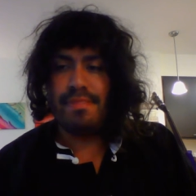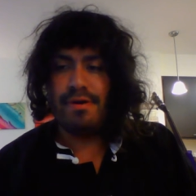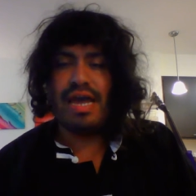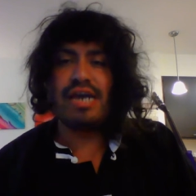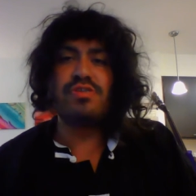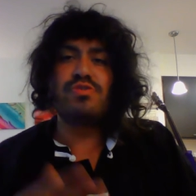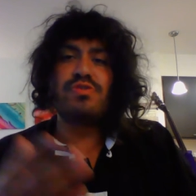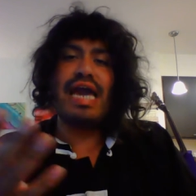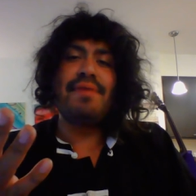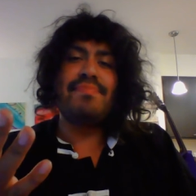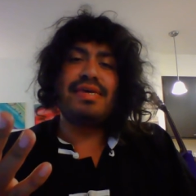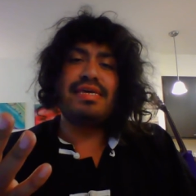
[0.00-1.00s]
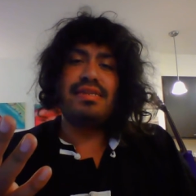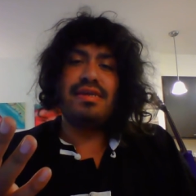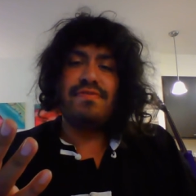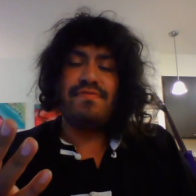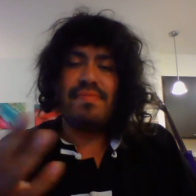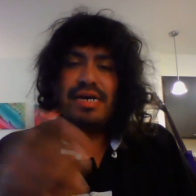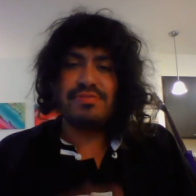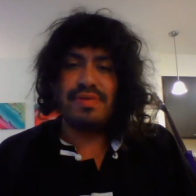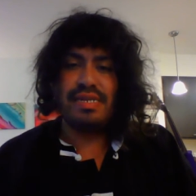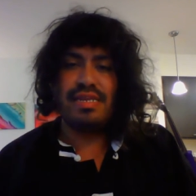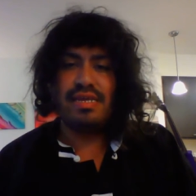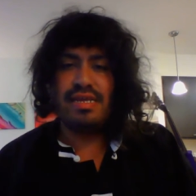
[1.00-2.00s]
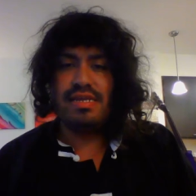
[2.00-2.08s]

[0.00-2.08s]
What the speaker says: I could do Gambit from X-Men.